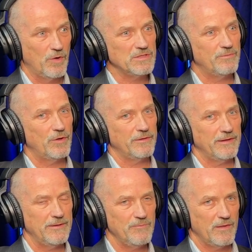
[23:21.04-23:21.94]
But most
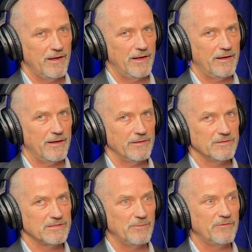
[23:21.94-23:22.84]
importantly,
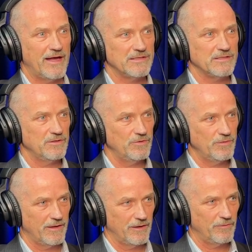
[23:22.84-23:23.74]
some of it has to
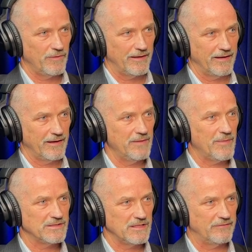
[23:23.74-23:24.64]
do, I got to
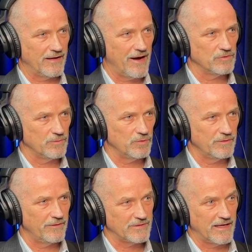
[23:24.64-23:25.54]
keep myself
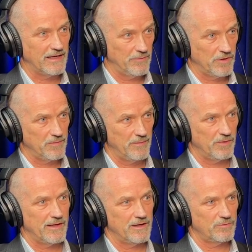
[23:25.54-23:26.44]
accountable. Because I keep other
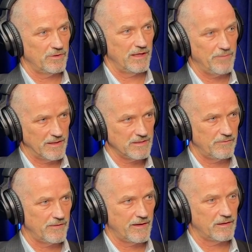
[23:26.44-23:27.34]
people accountable, I keep
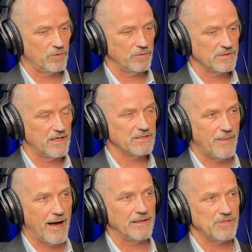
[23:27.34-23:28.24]
myself accountable.
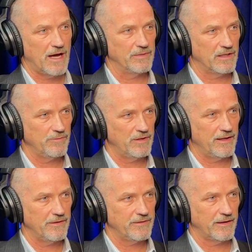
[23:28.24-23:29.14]
It's my job to
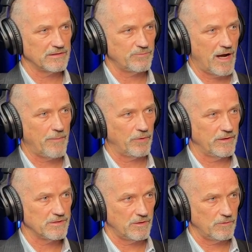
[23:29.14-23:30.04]
communicate things
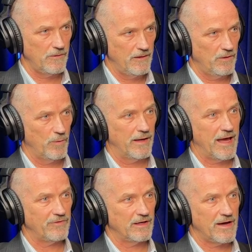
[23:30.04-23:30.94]
properly. So when
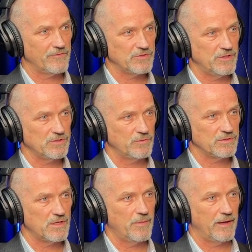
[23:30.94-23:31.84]
having a conversation
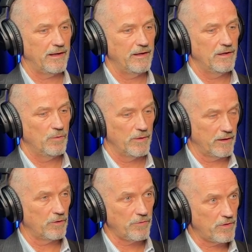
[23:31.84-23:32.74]
with somebody, we're
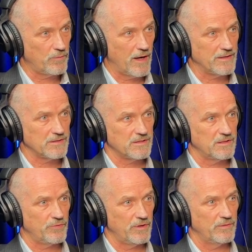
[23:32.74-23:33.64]
going to go through the process
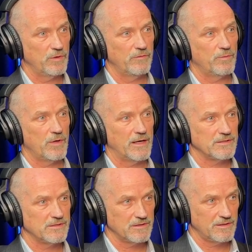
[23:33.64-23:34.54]
of the pre-approval
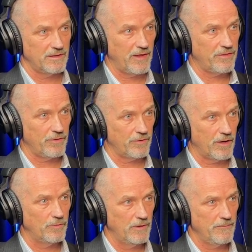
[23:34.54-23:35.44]
process. It's going to be
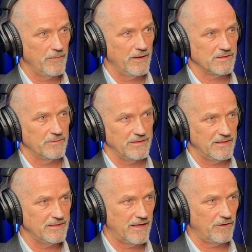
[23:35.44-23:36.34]
thorough. It's going to be
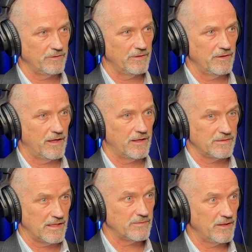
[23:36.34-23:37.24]
detailed.
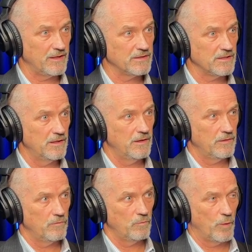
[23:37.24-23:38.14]
And that's because
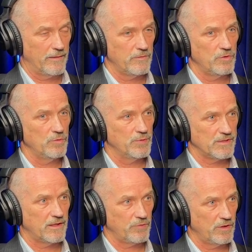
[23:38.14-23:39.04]
when you
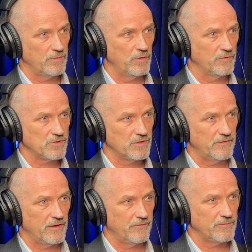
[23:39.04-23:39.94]
present a pre-approval
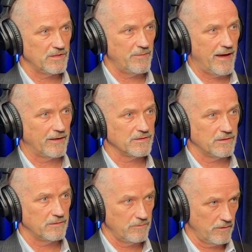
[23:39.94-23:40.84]
certificate from Tim
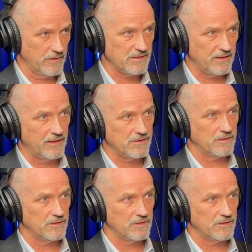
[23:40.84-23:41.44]
Atkinson, the listing